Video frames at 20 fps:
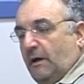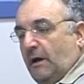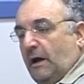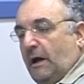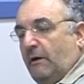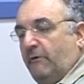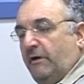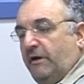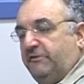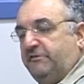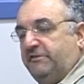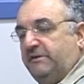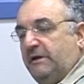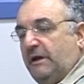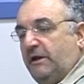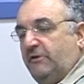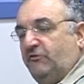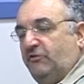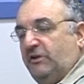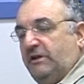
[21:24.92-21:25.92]
R A C
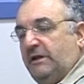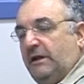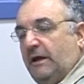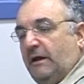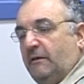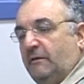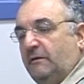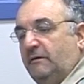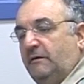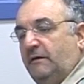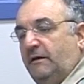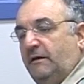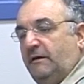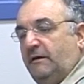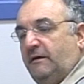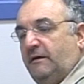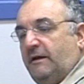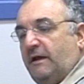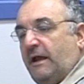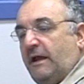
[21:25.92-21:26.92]
H E L
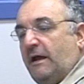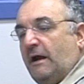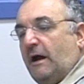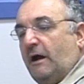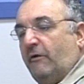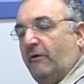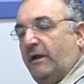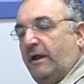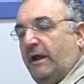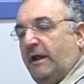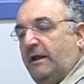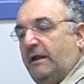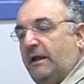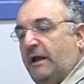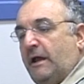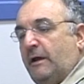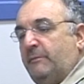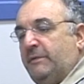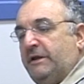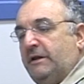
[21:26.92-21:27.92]
K R A
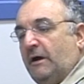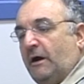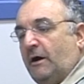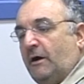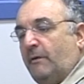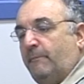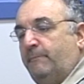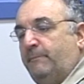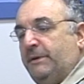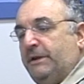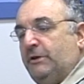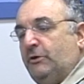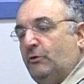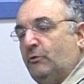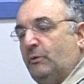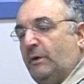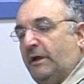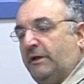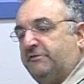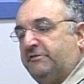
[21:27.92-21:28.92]
M E R B
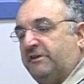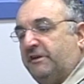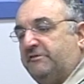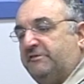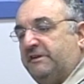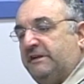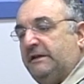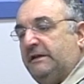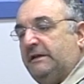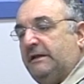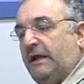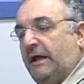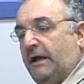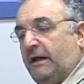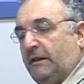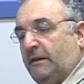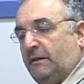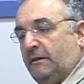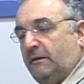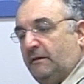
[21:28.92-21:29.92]
U S S E
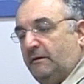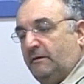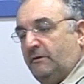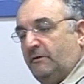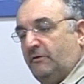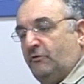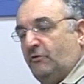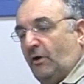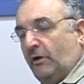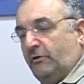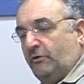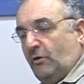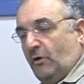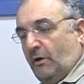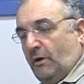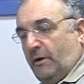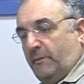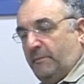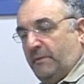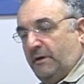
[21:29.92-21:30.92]
L dot
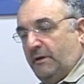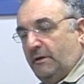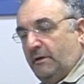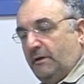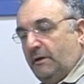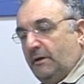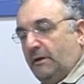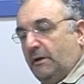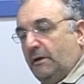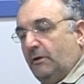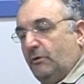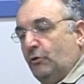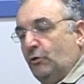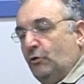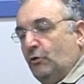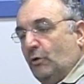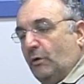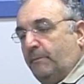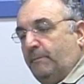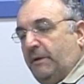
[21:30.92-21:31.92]
com. New
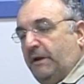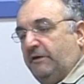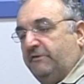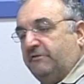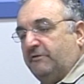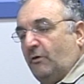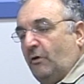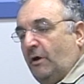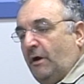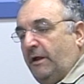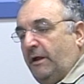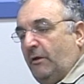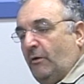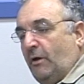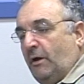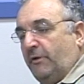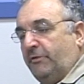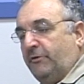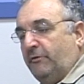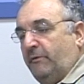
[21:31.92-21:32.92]
York based
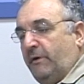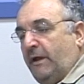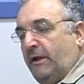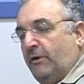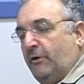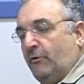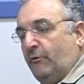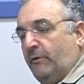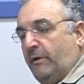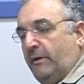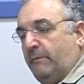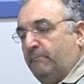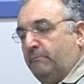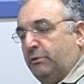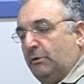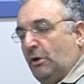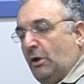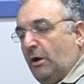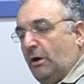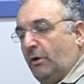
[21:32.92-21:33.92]
author, editor, and
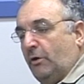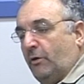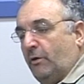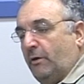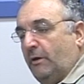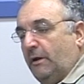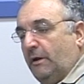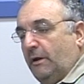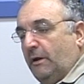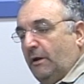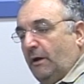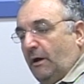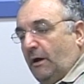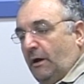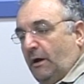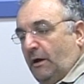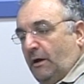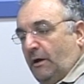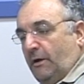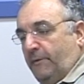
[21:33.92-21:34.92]
blogger.
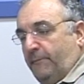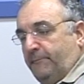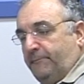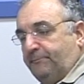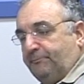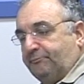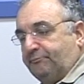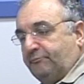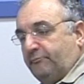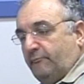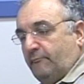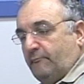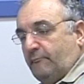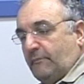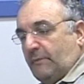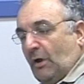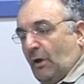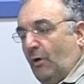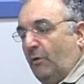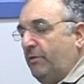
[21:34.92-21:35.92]
Um,
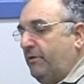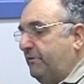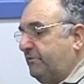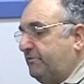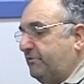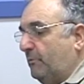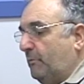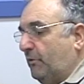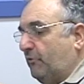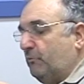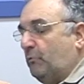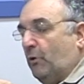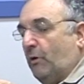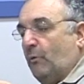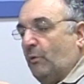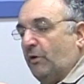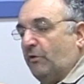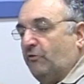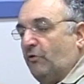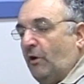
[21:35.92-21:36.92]
Oh, there's so much more I
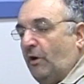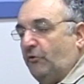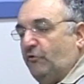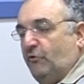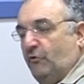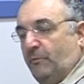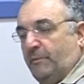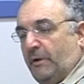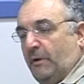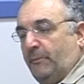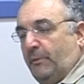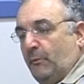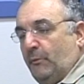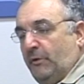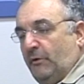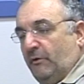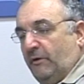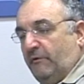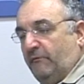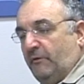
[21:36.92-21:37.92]
want to talk to you about, but
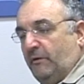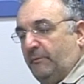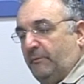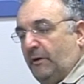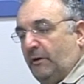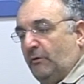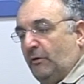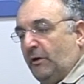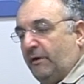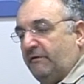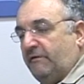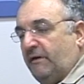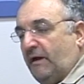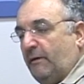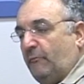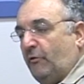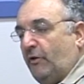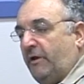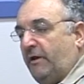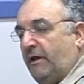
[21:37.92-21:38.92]
we don't have a, a lot of
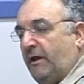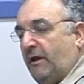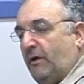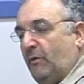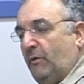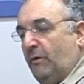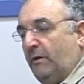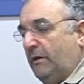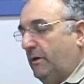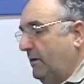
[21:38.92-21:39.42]
time right now.